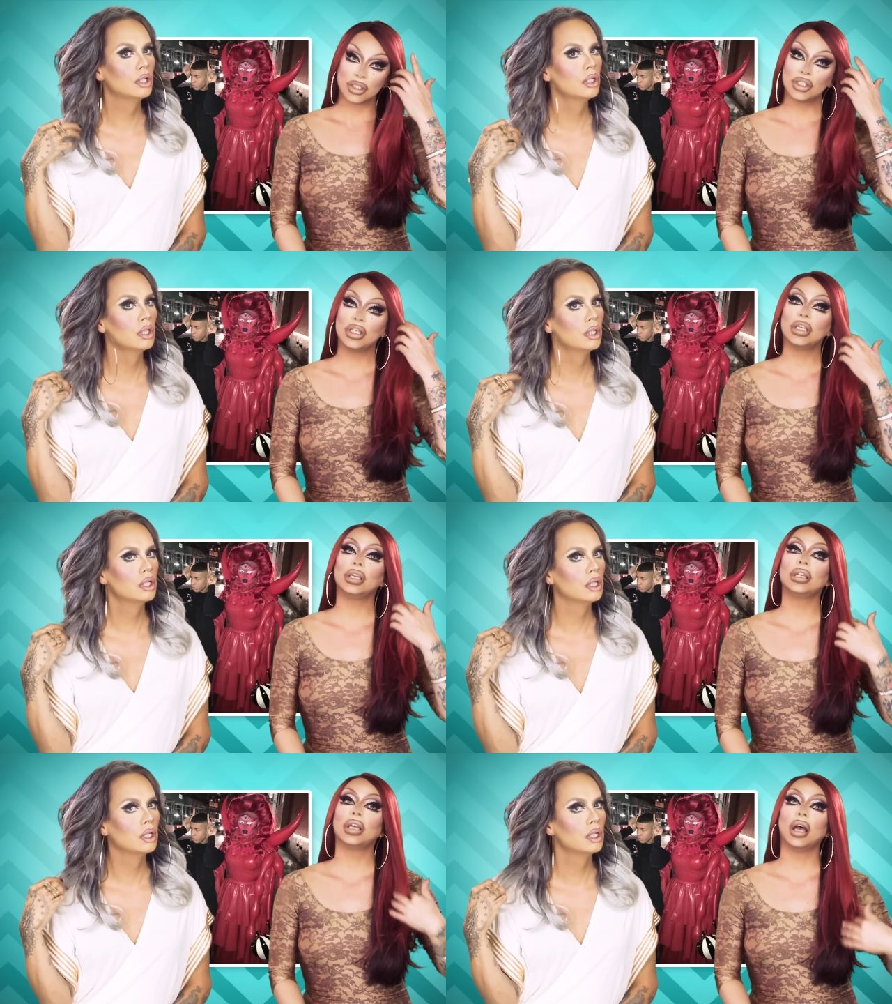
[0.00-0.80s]

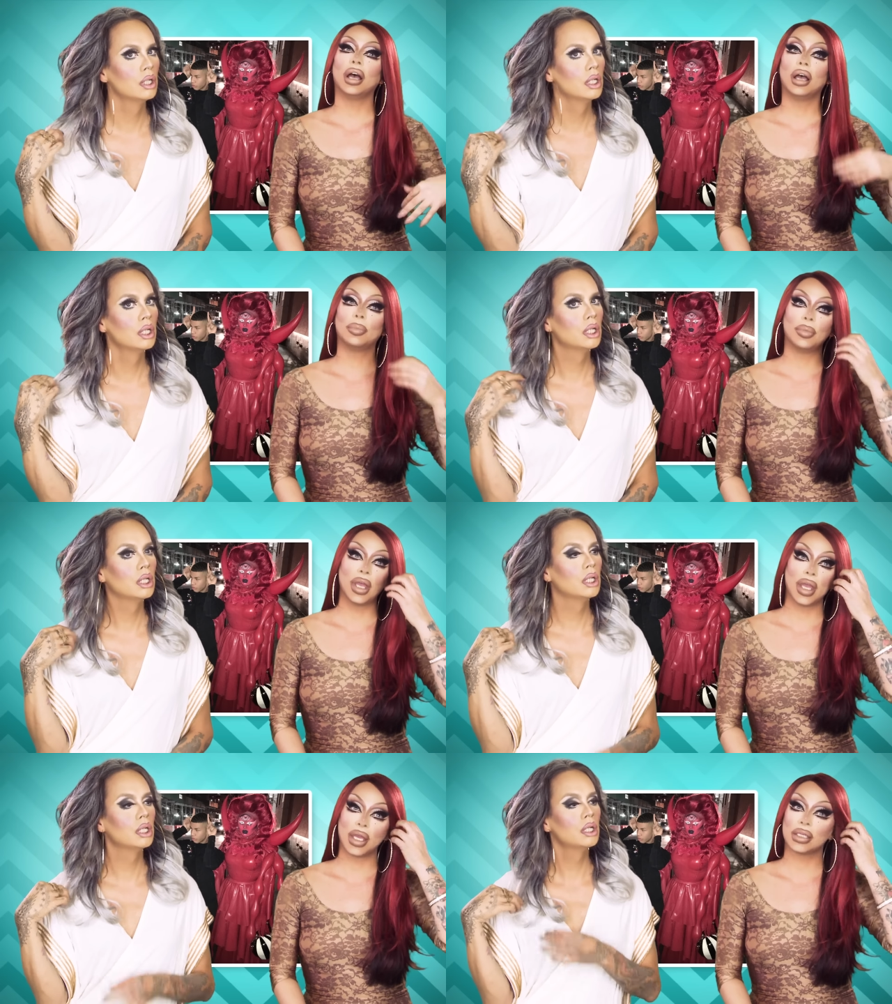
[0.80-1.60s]
Speaker 1: She
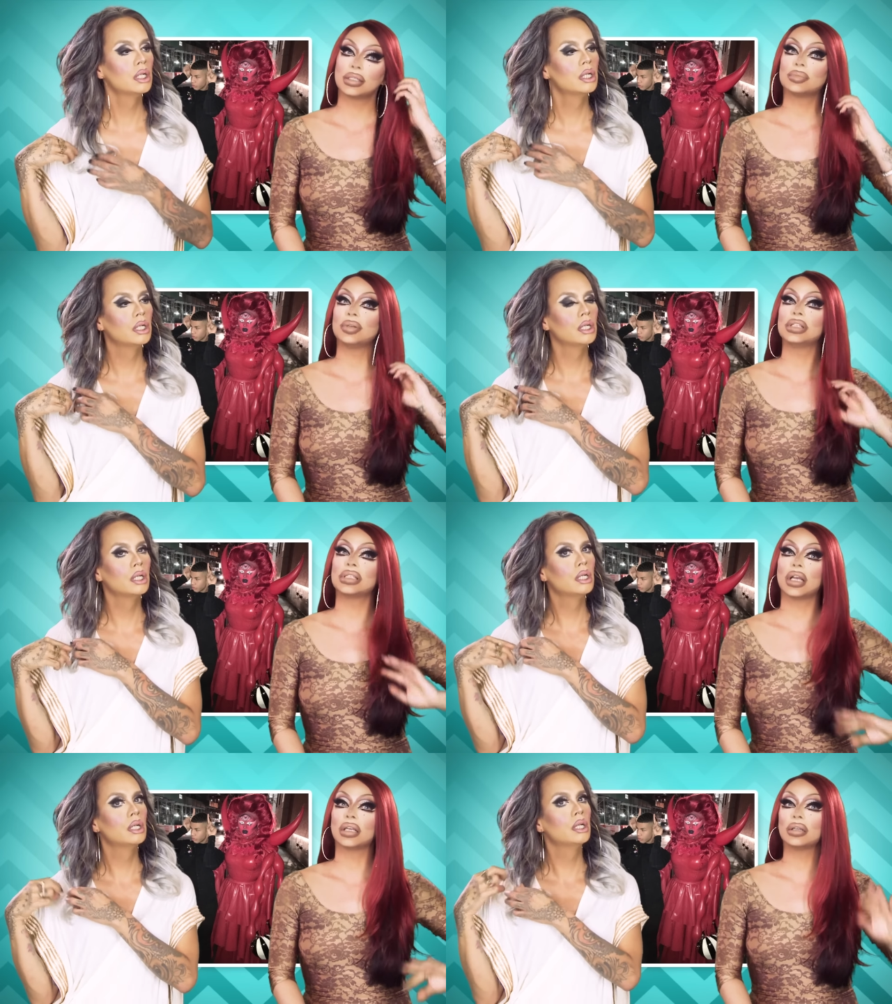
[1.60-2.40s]
um, has been
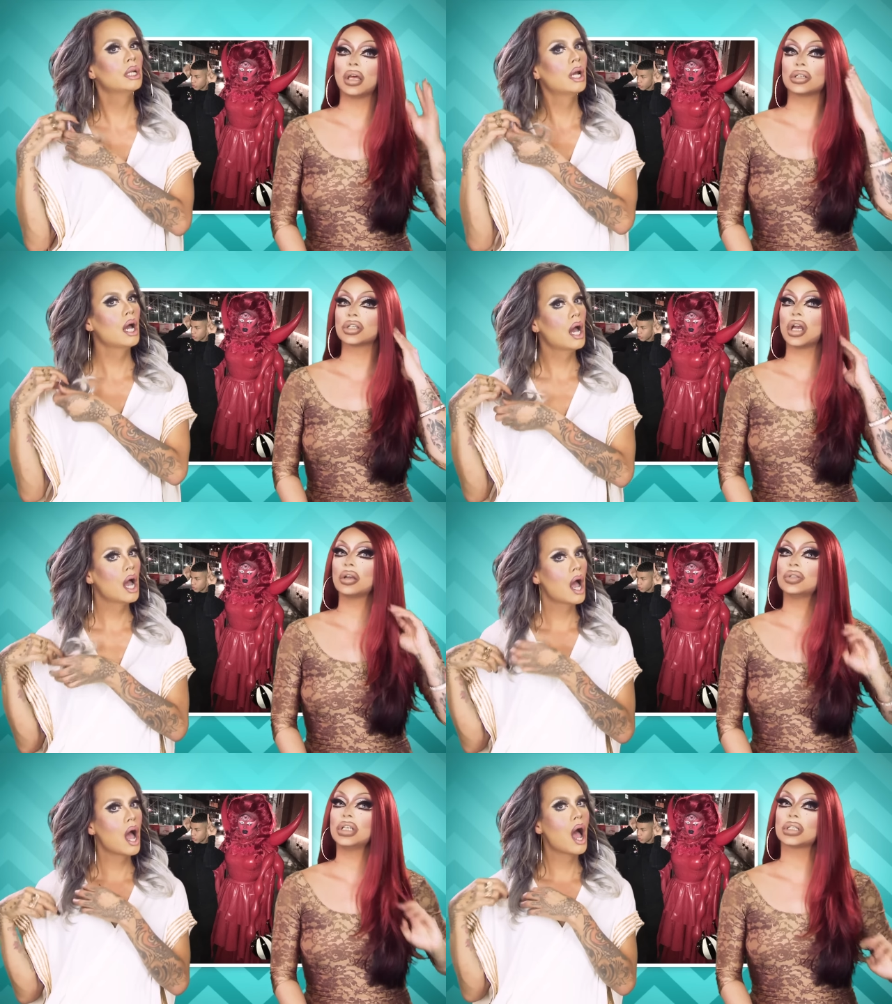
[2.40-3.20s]
sucking a lot of
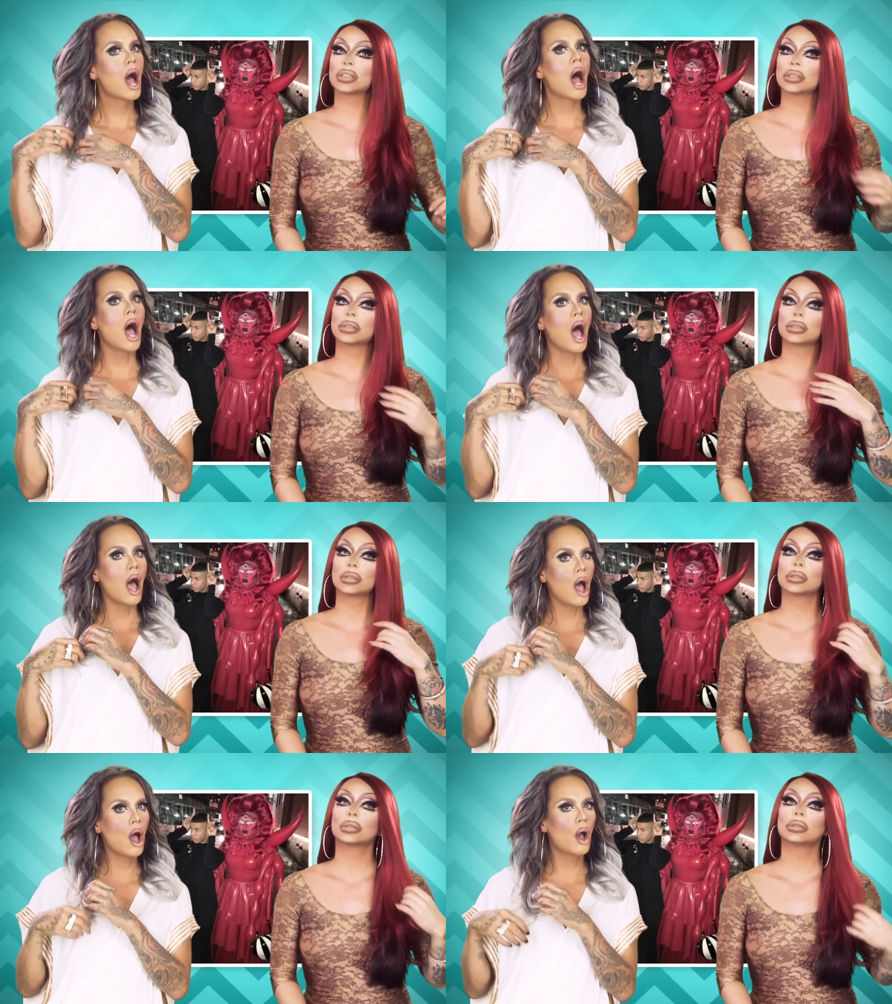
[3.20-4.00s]
Chicago dicks.
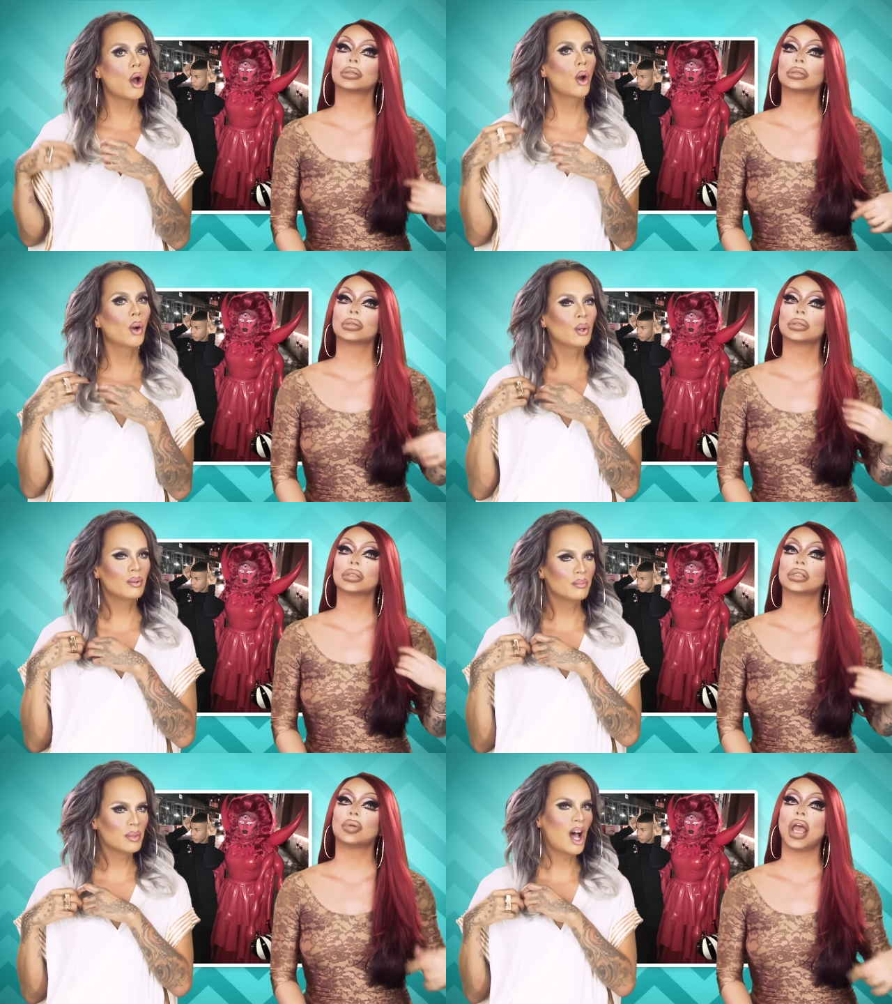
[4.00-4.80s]

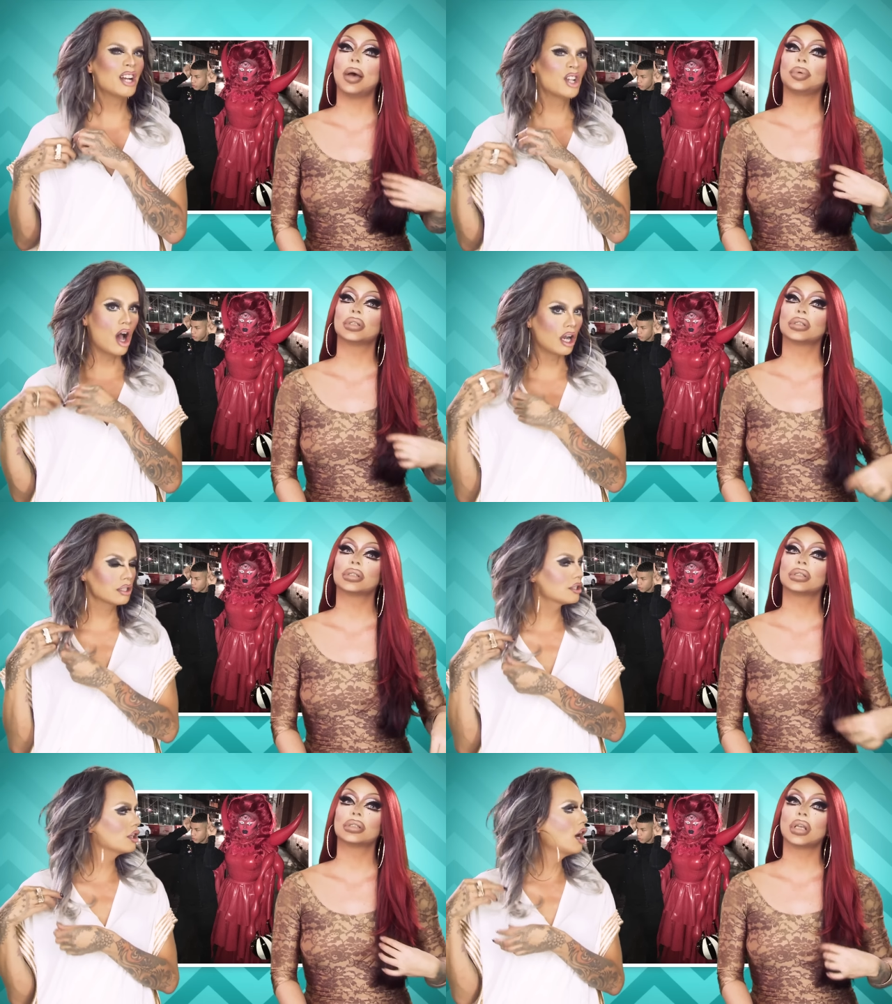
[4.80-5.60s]
hot happens.
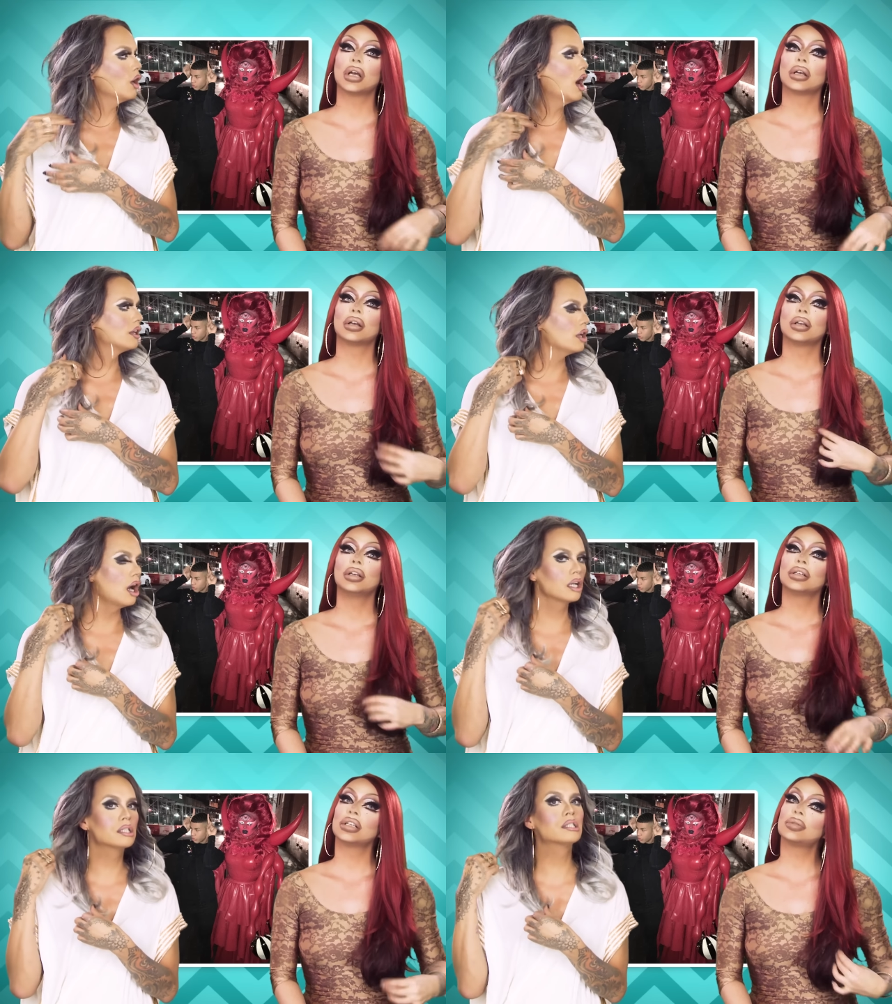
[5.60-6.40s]
dogs, Chicago hot
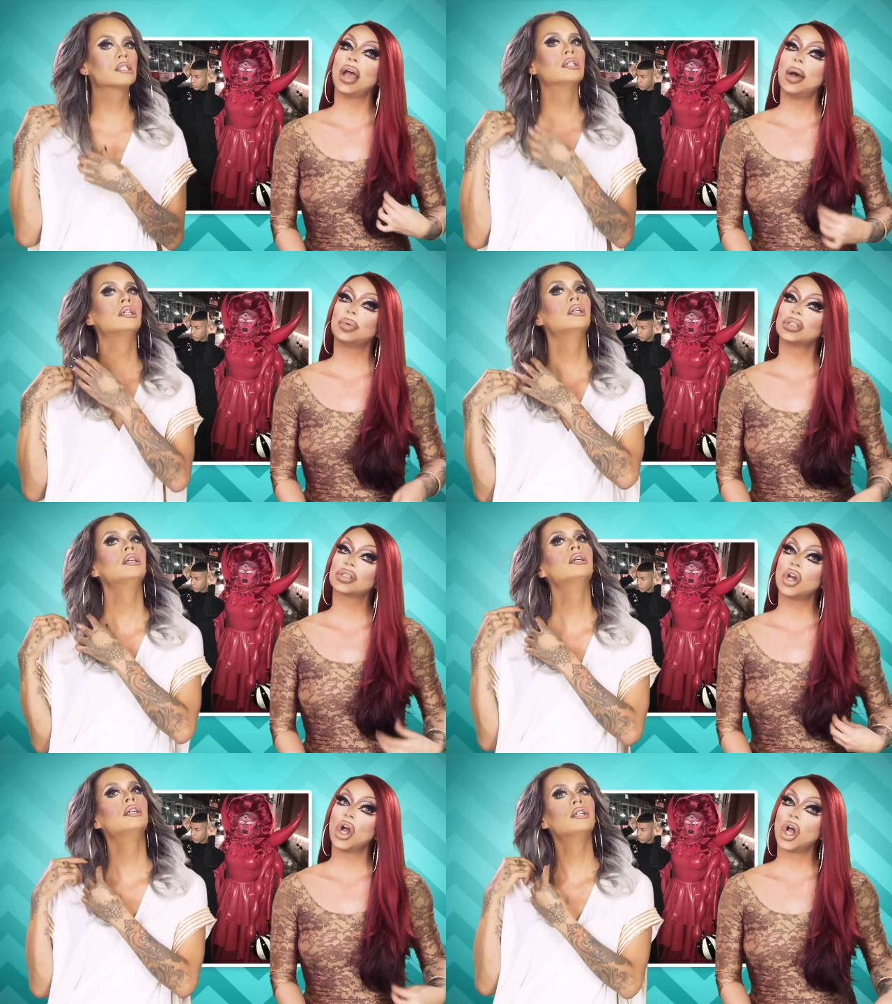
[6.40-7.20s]
dogs. That's what
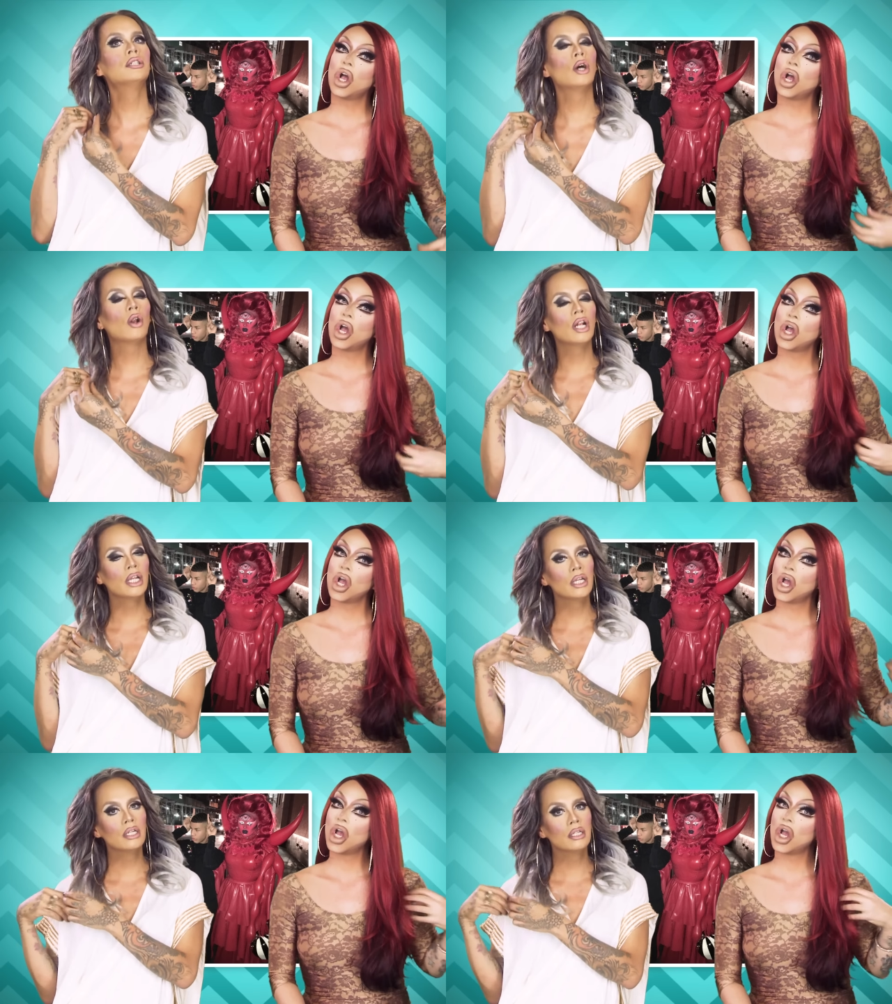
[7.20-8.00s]
happens, girl. Totally.